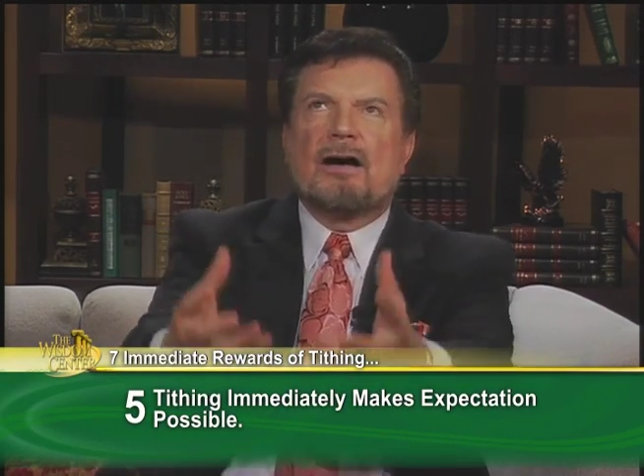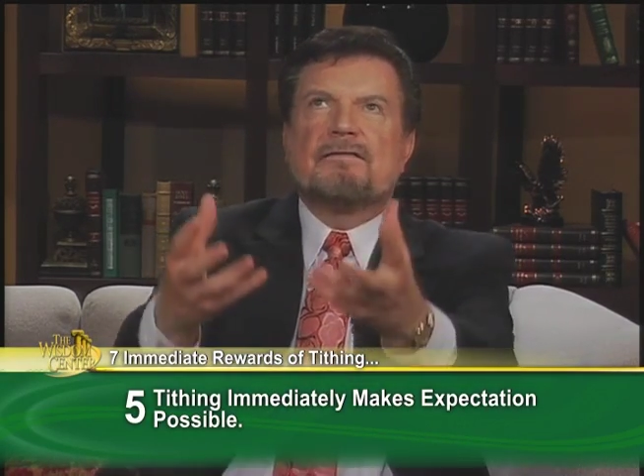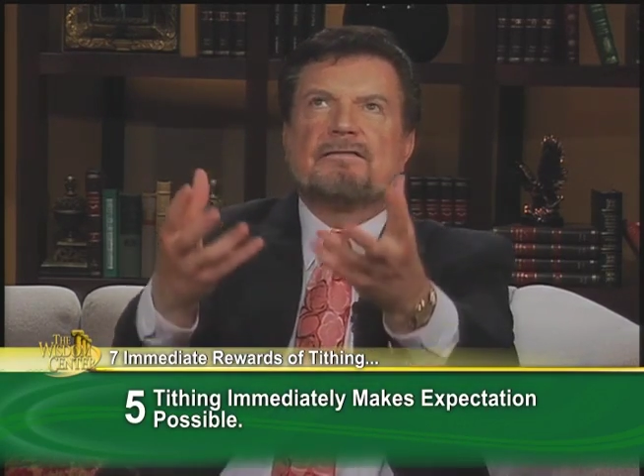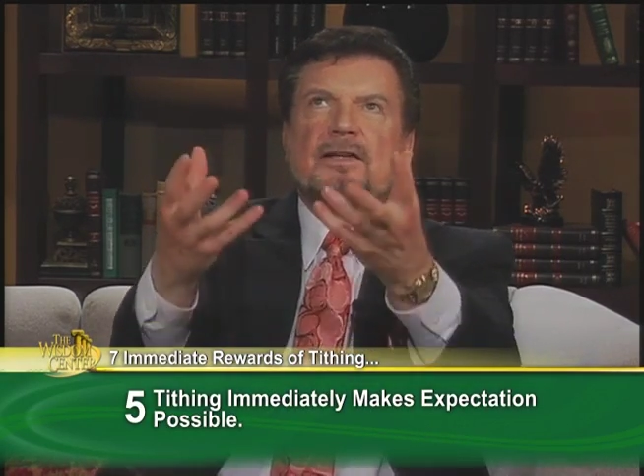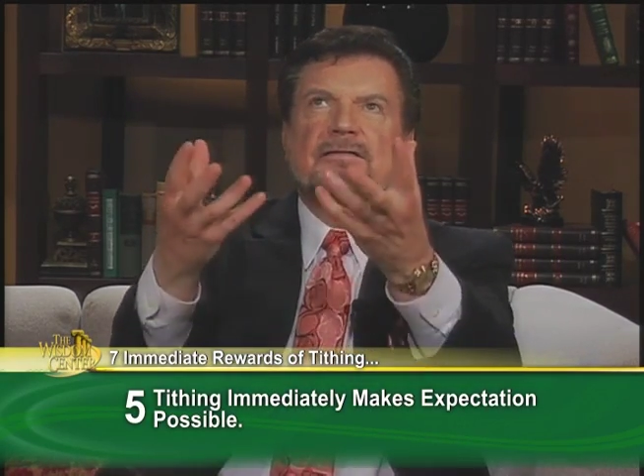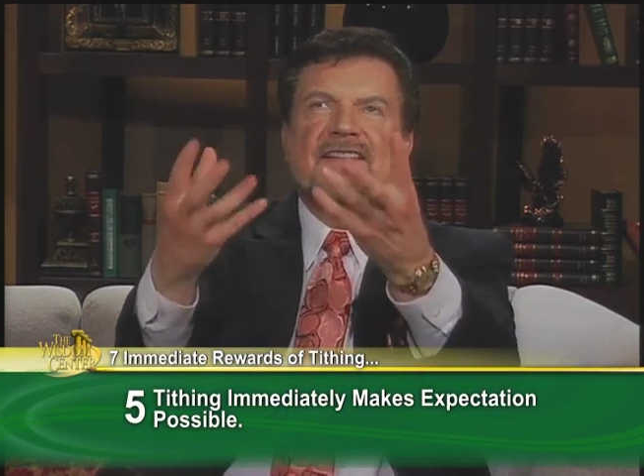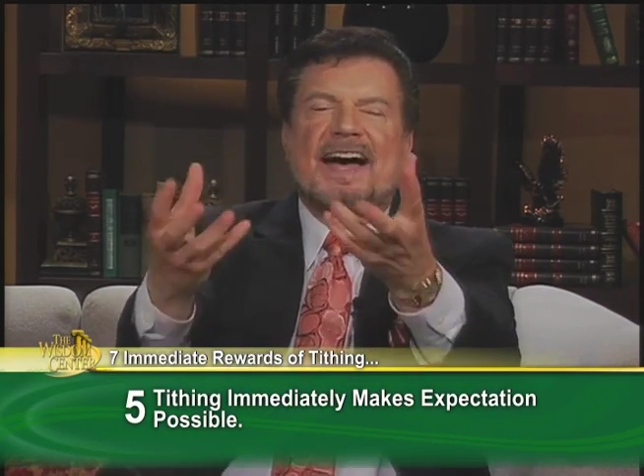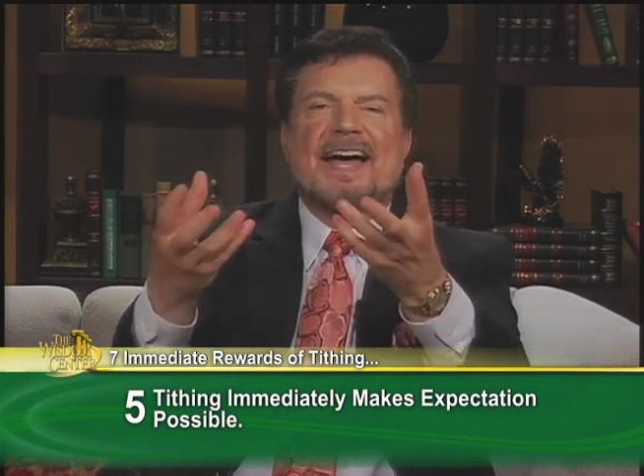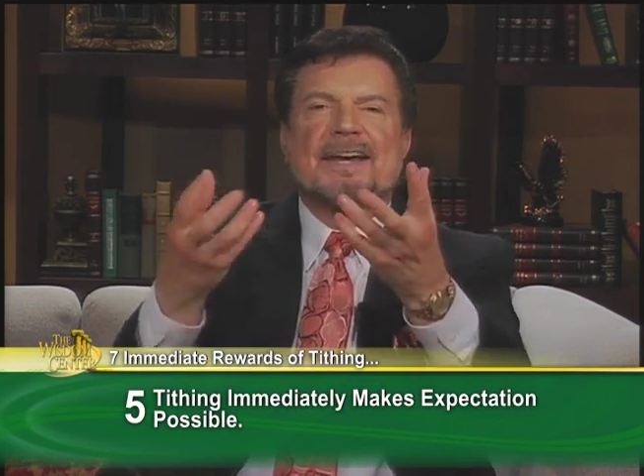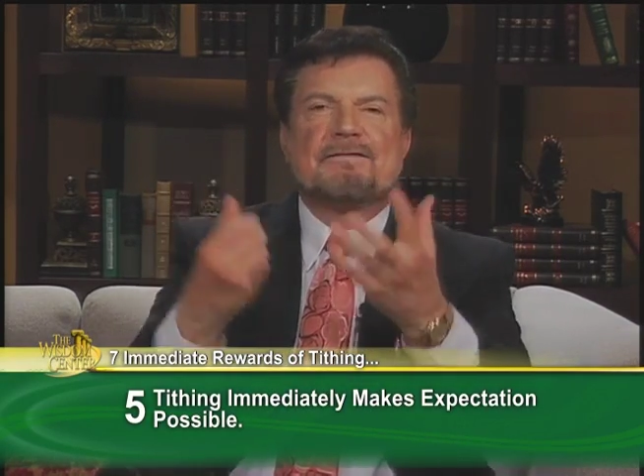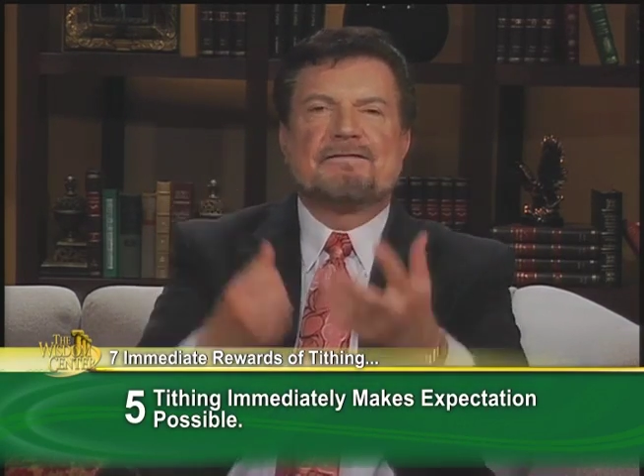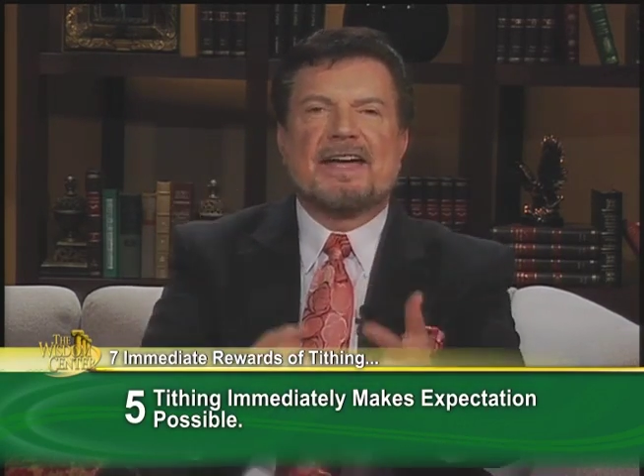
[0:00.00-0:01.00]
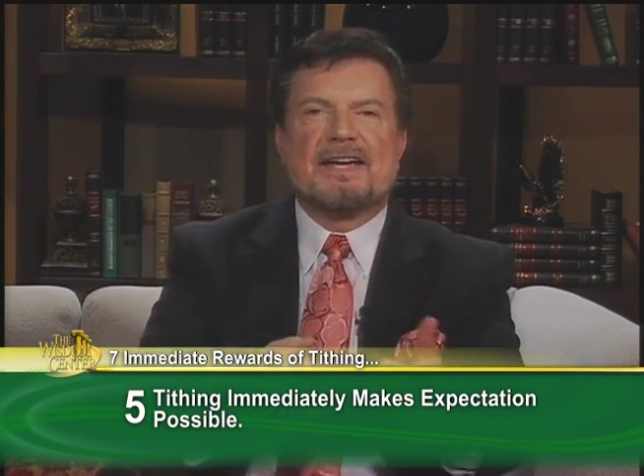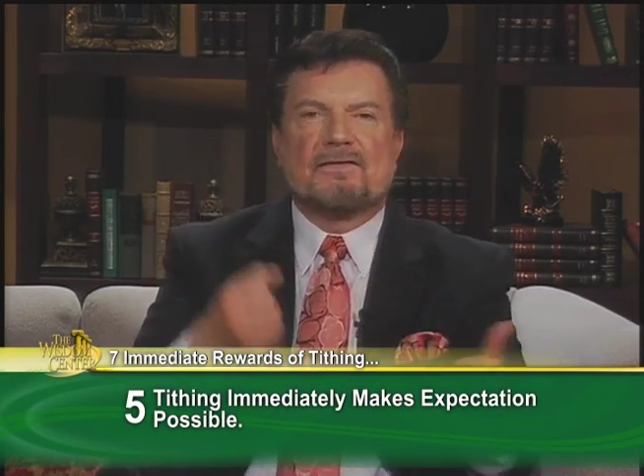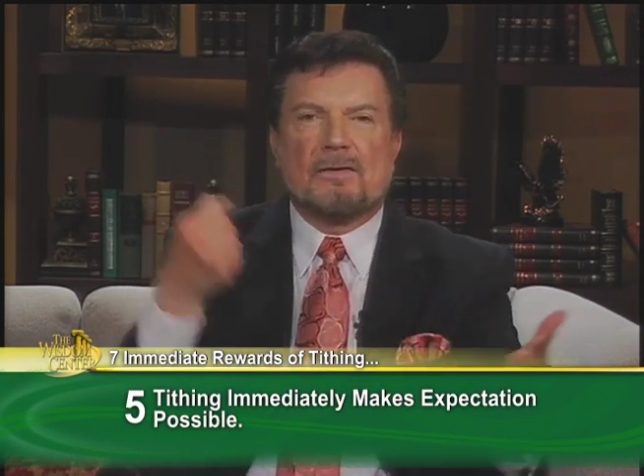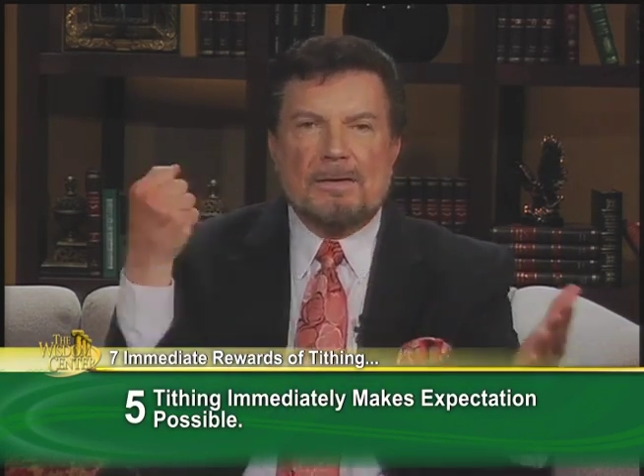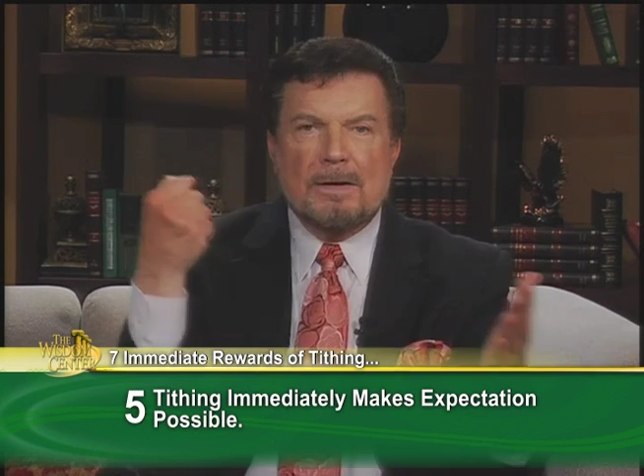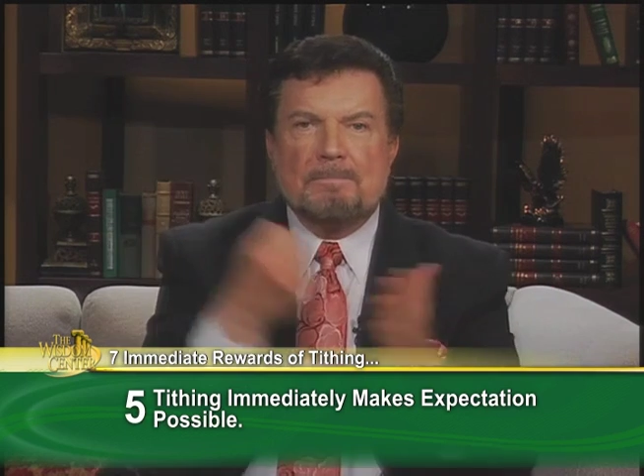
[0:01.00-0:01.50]
of divine
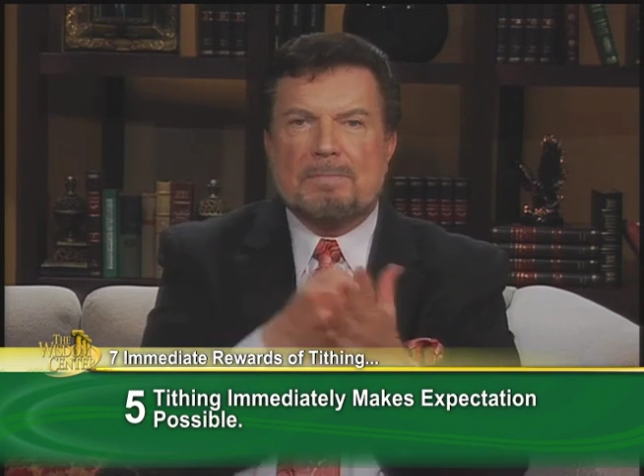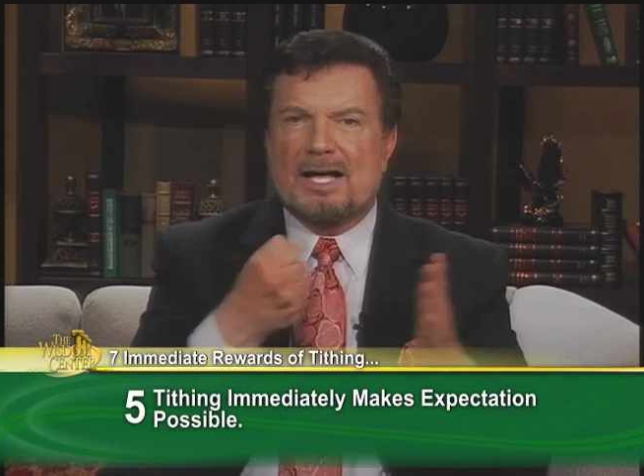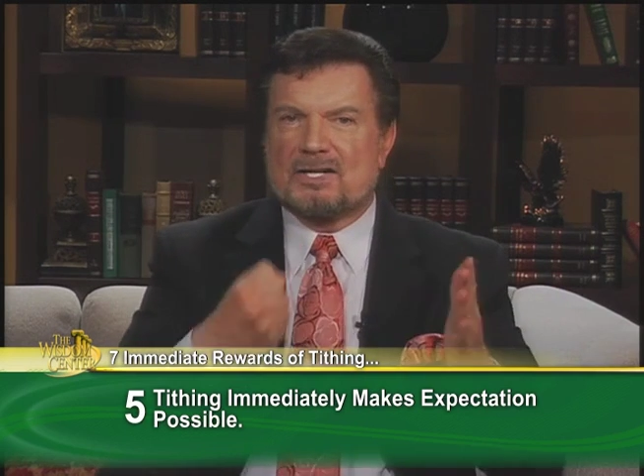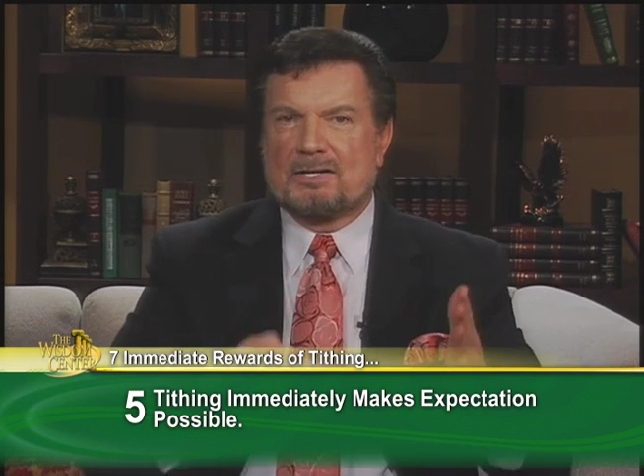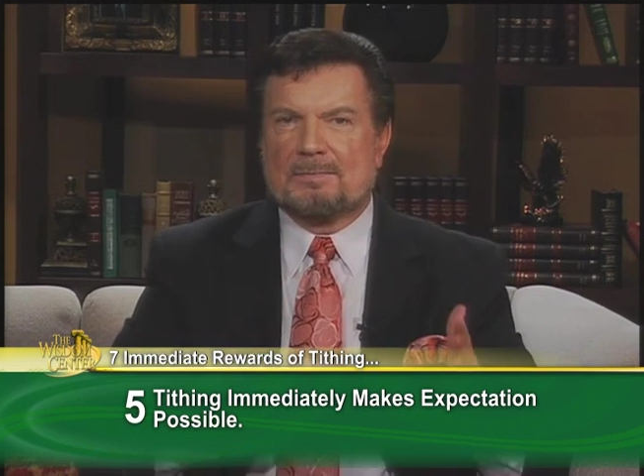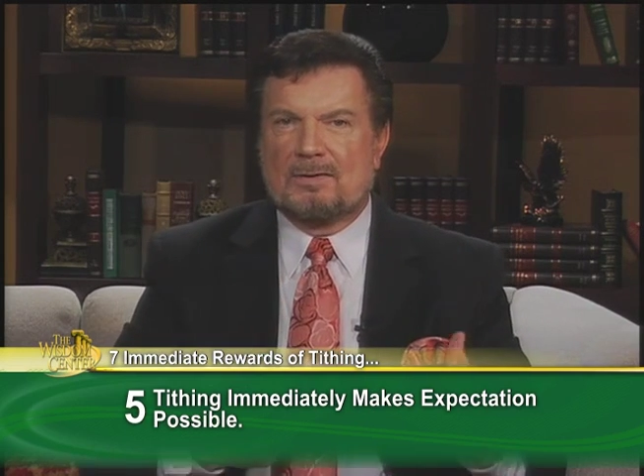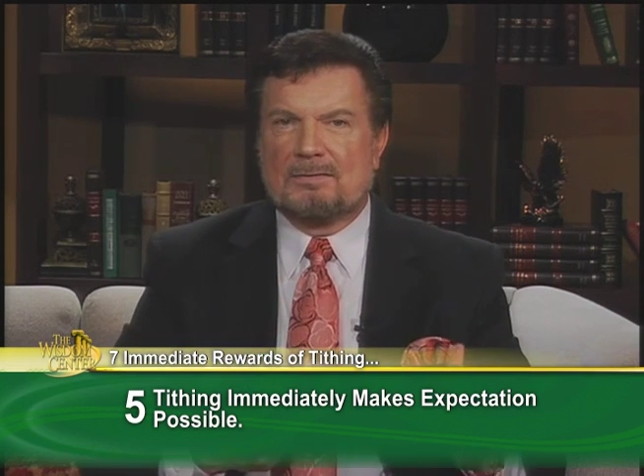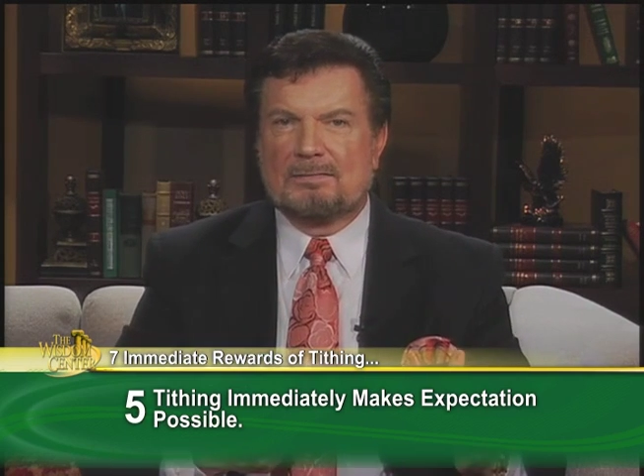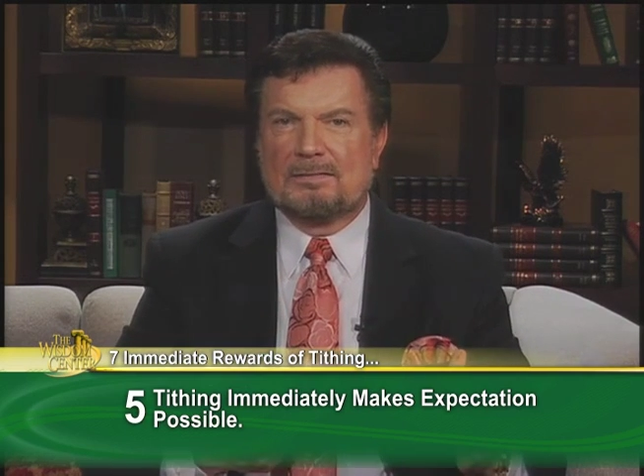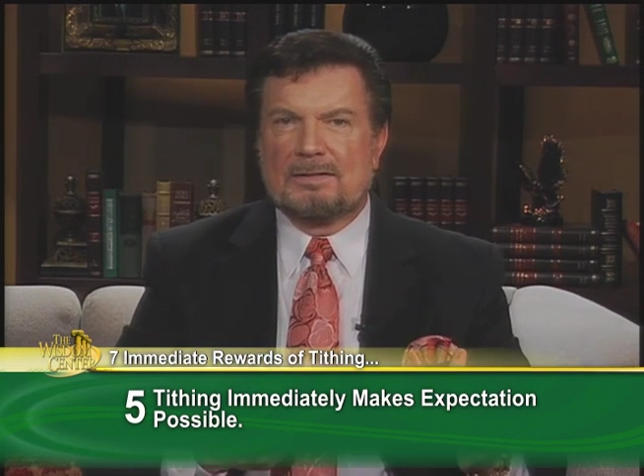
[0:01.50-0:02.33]
favor possible.